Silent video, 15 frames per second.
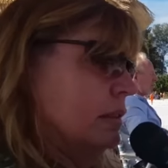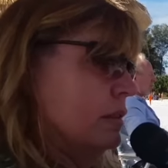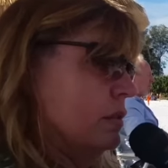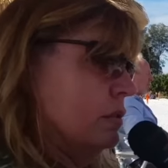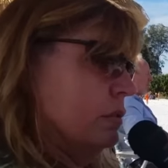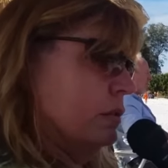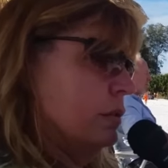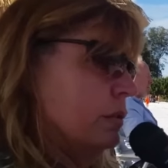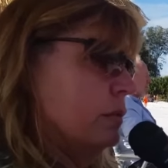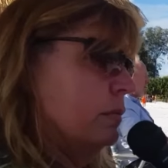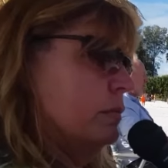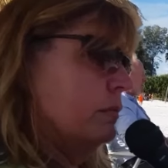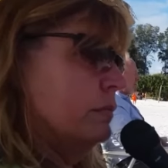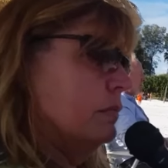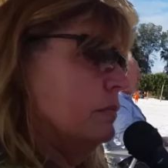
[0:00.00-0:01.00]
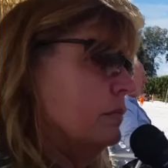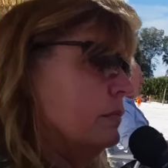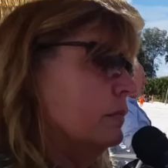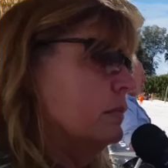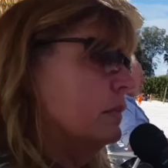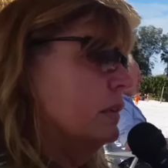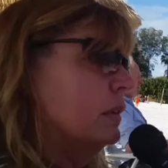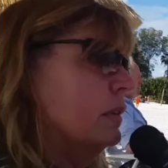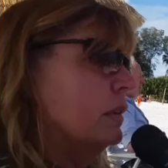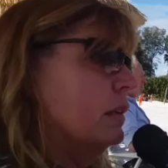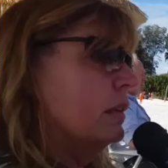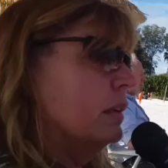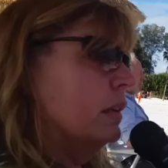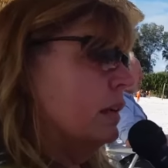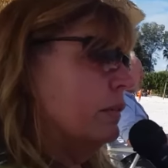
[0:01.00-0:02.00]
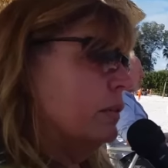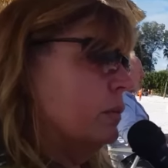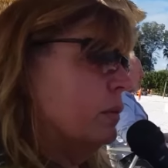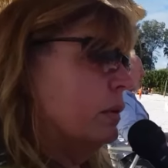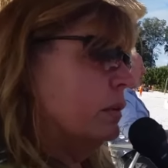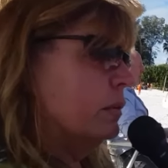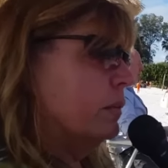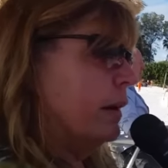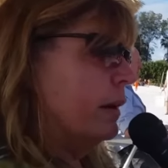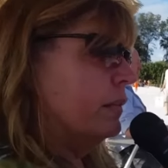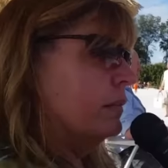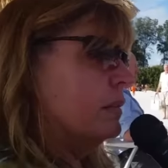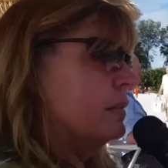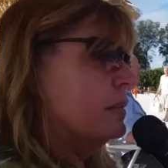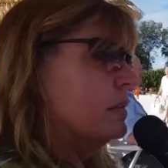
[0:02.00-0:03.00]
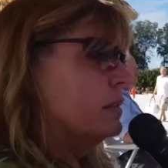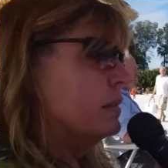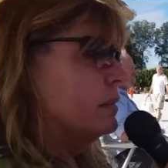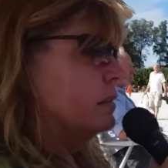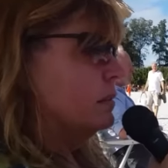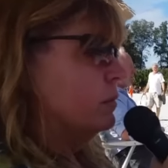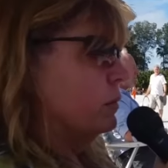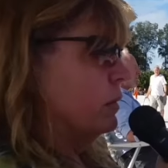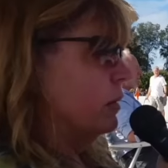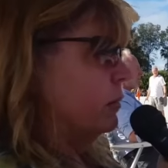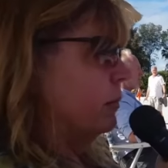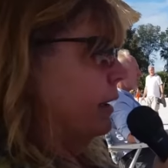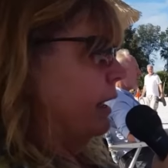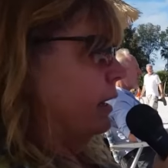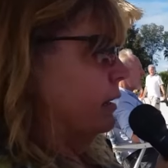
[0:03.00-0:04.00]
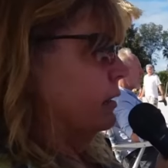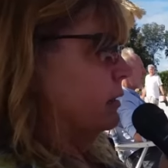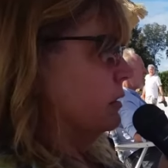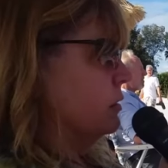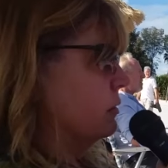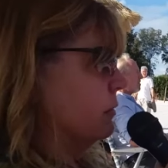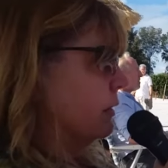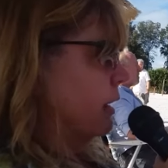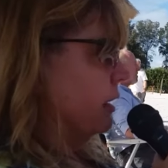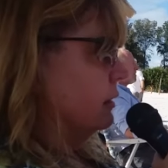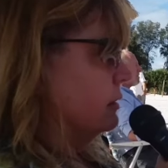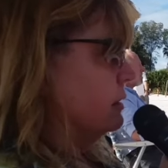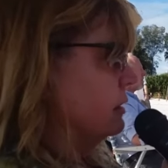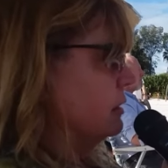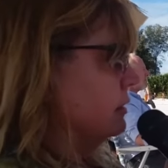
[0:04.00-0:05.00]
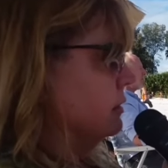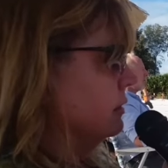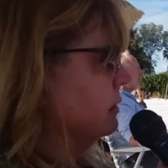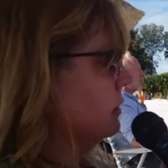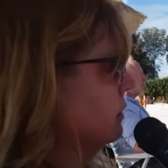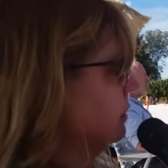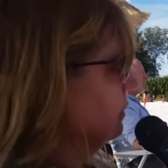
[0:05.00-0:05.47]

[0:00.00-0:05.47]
in this group, everyone around us. We are back in this reality,